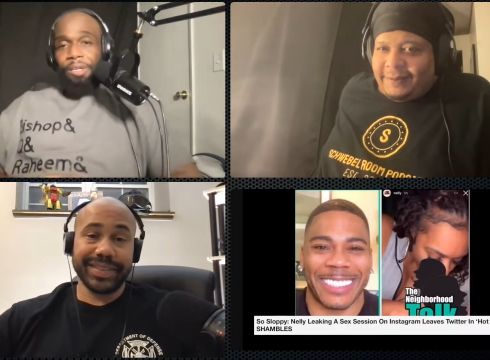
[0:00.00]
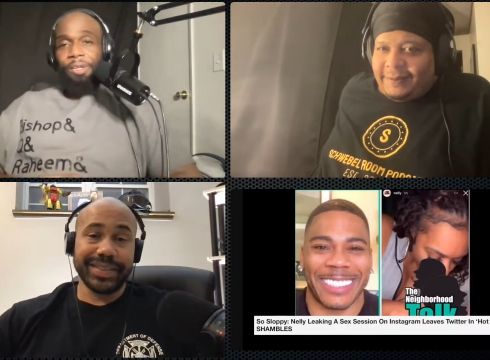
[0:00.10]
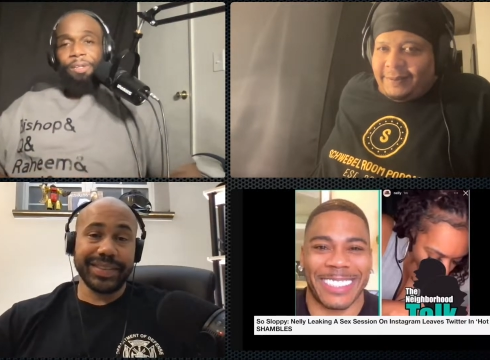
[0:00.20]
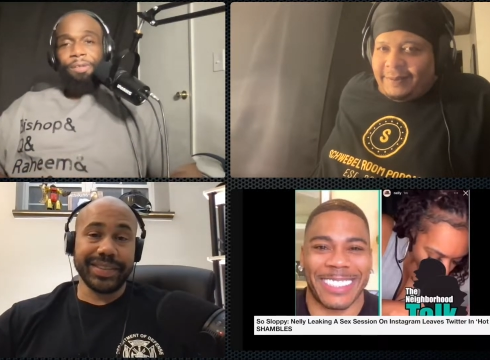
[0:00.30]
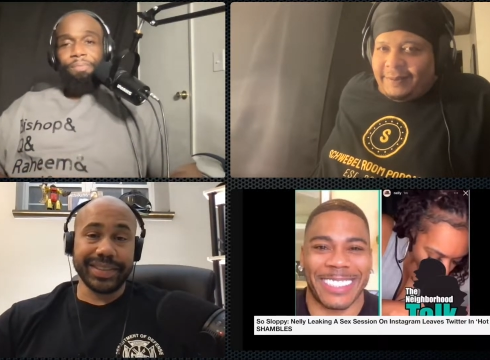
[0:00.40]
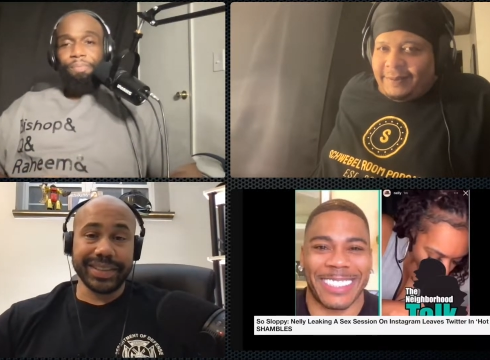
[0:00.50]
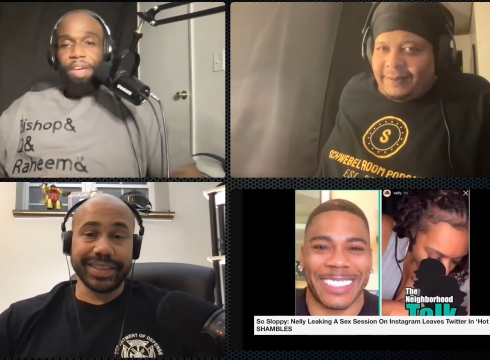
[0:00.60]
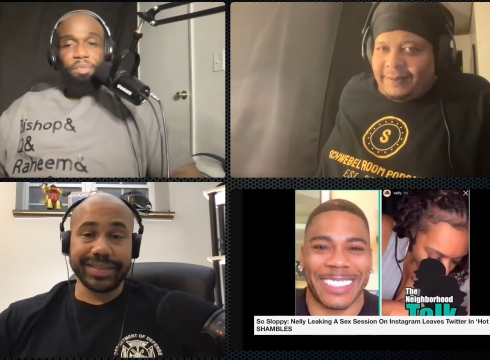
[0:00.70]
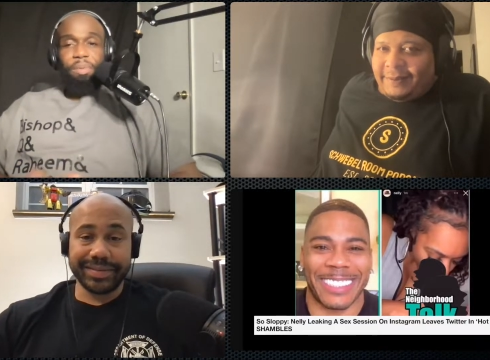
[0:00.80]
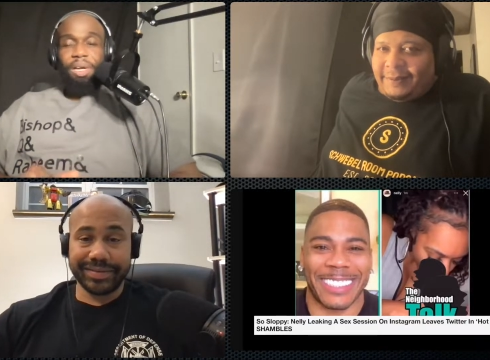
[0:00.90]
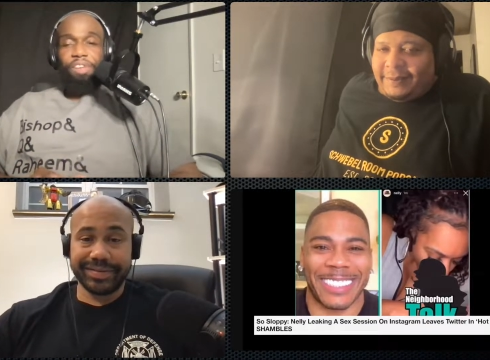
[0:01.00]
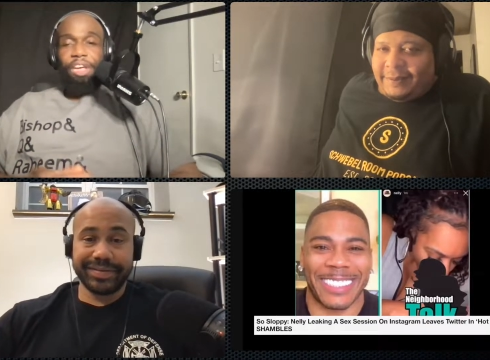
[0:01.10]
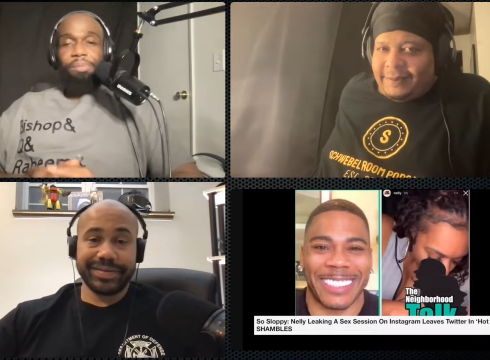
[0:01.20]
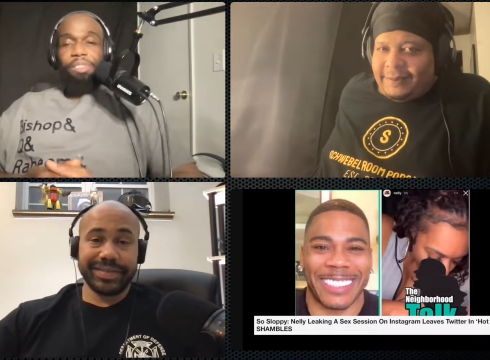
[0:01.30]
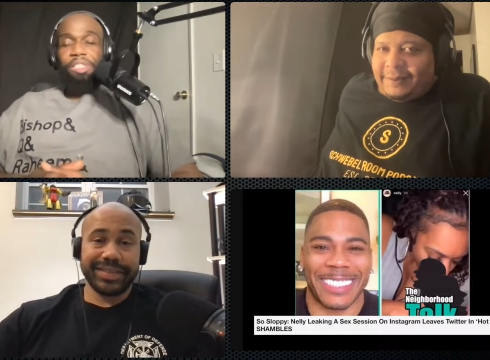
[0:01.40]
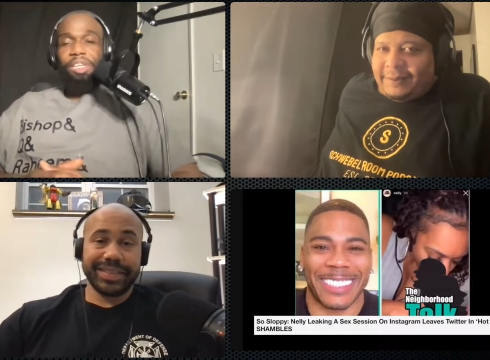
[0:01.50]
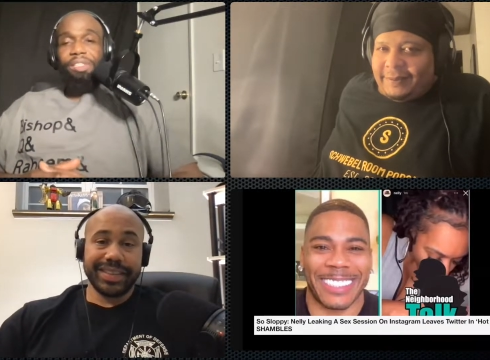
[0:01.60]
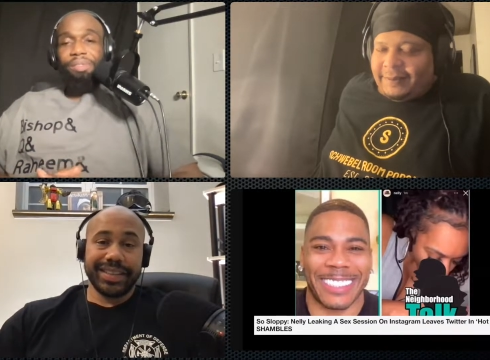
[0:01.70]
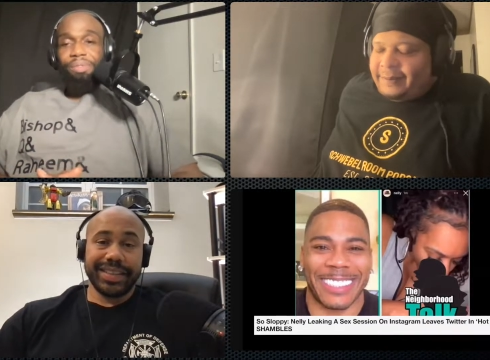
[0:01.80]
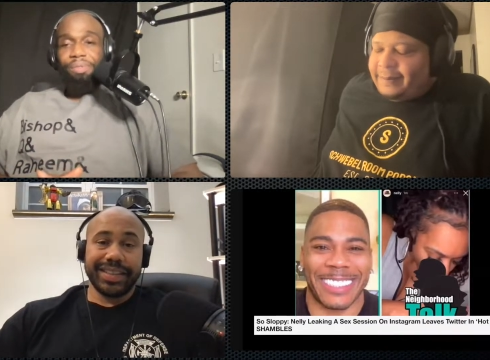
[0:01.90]
Speaker 1: oh, yeah. everybody famous now,
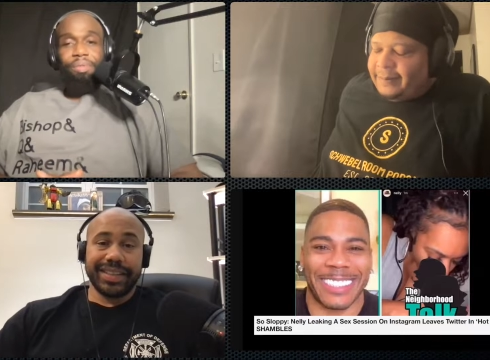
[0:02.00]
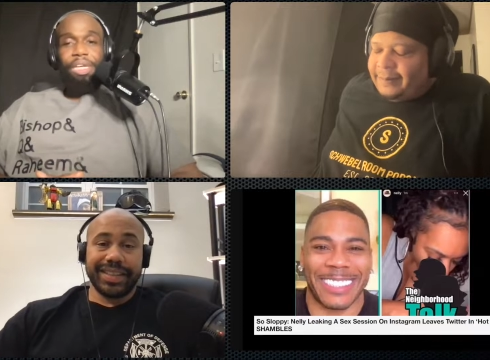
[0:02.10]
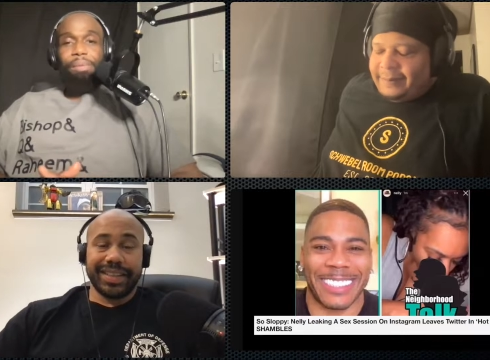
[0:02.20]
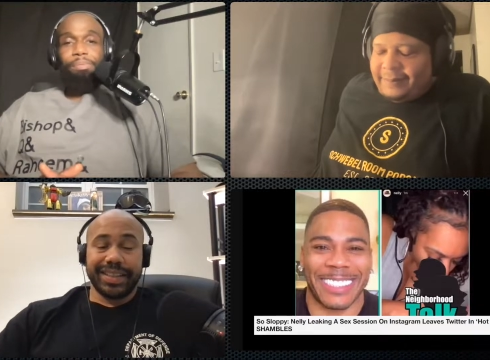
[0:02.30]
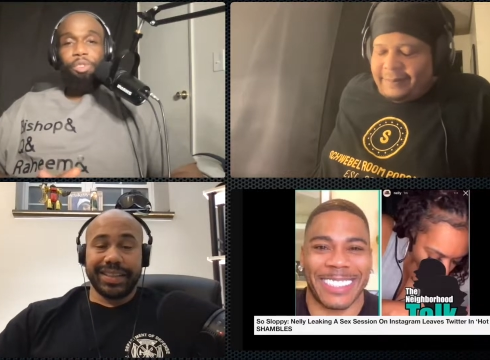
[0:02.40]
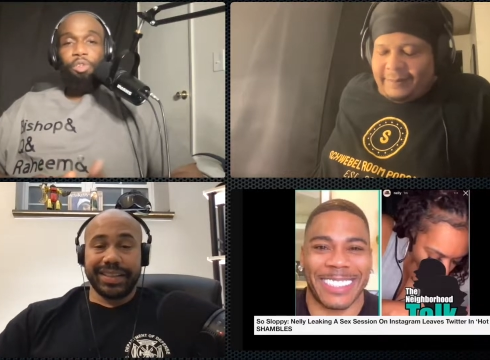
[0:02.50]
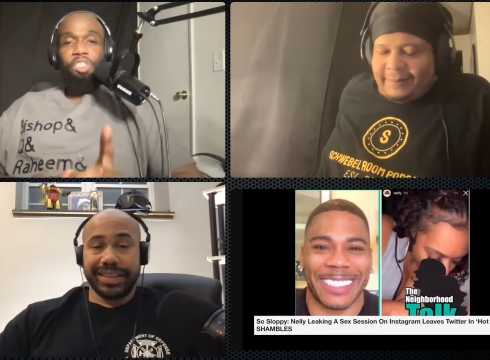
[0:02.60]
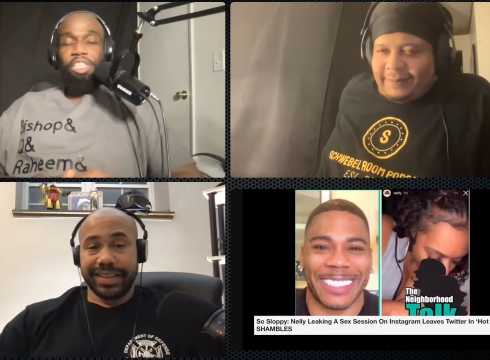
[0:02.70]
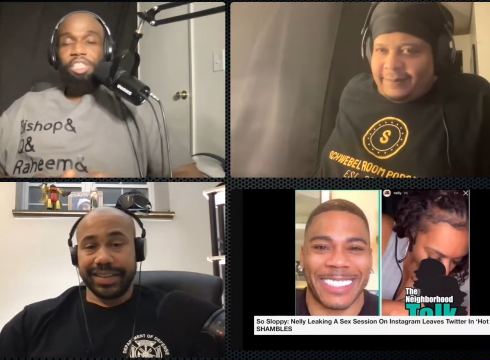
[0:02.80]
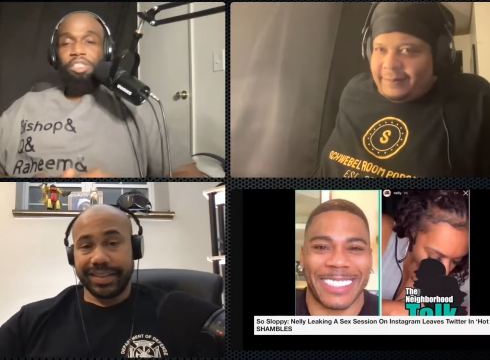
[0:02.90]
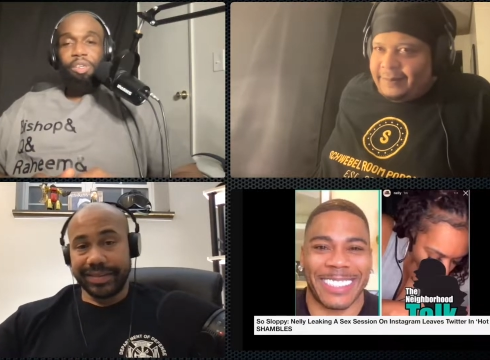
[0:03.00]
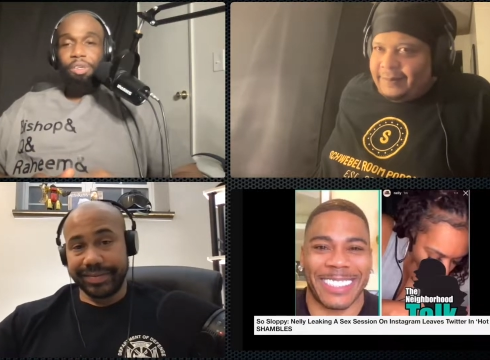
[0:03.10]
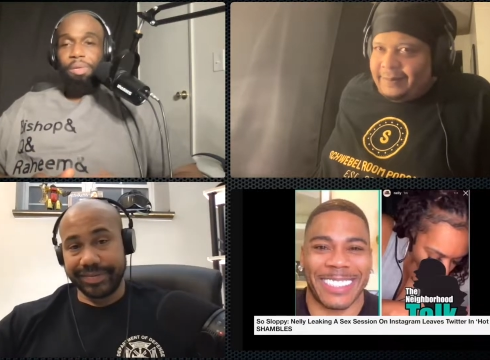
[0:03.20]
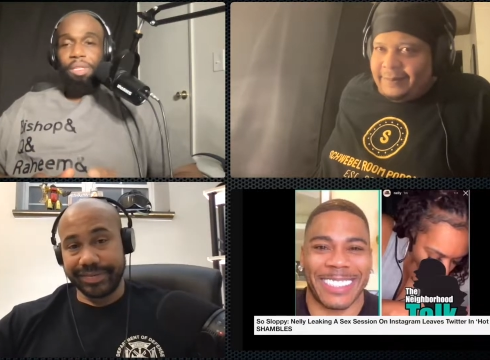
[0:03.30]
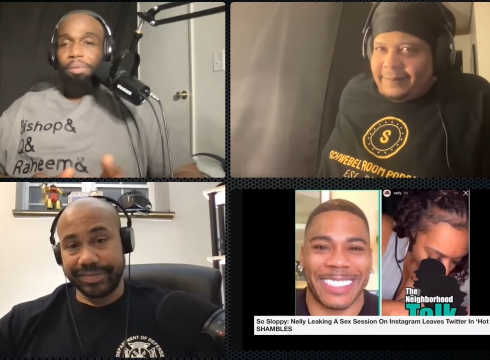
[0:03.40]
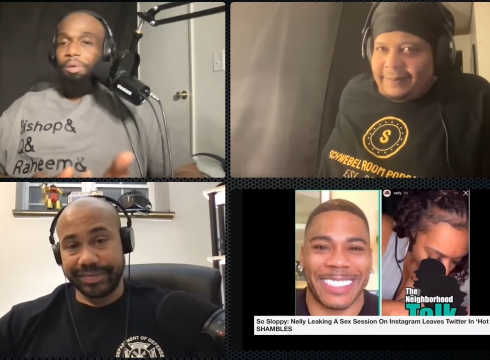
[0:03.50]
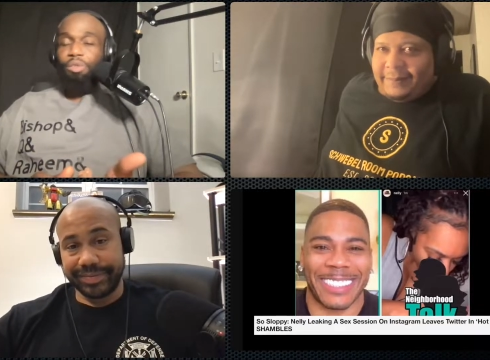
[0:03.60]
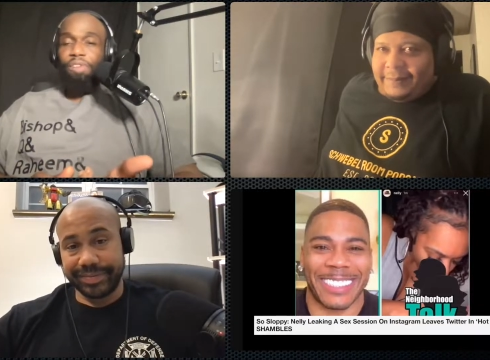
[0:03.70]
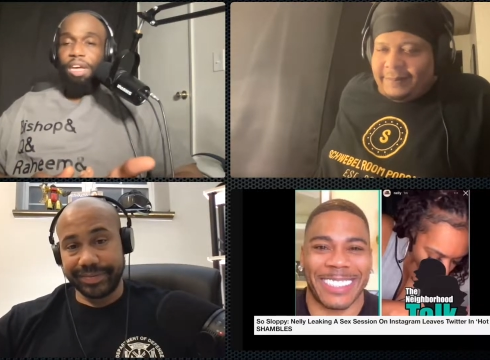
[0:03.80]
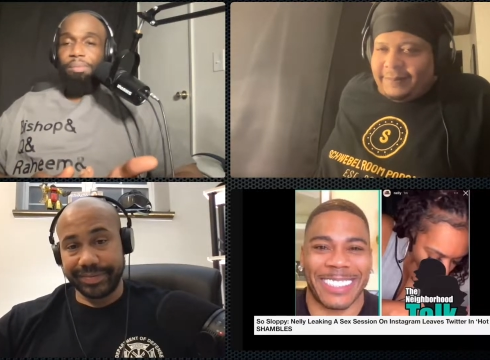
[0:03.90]
and I'm sure she's going to be the most
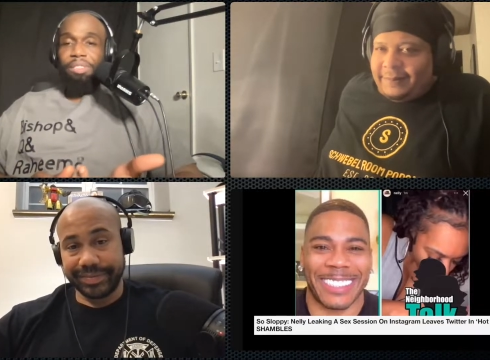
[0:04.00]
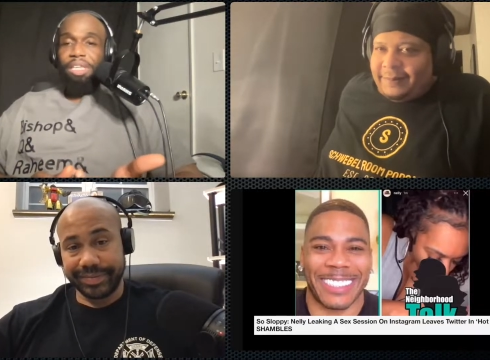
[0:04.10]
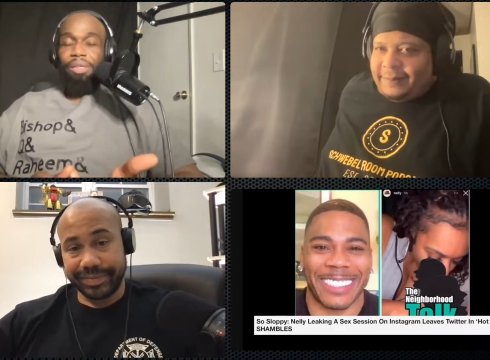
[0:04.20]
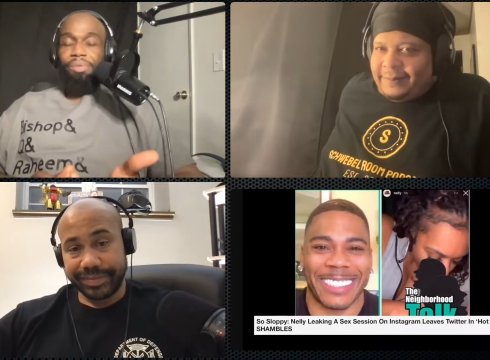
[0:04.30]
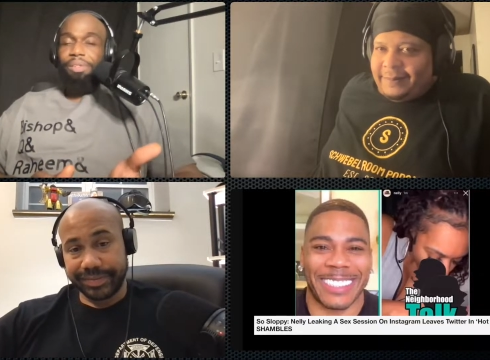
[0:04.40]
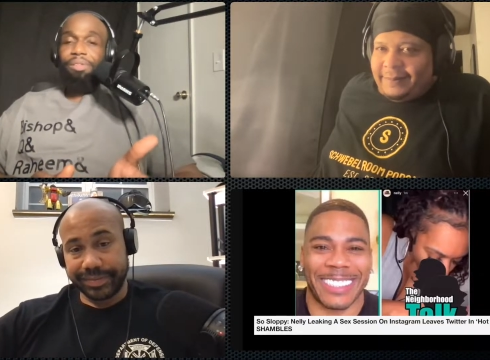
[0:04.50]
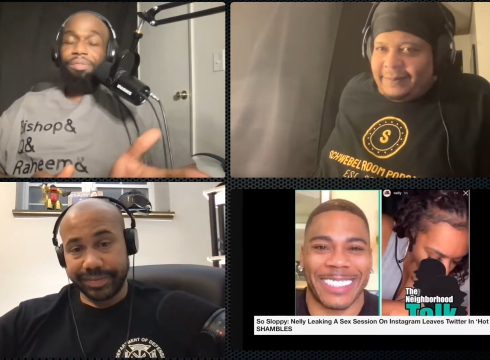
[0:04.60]
famous out of well,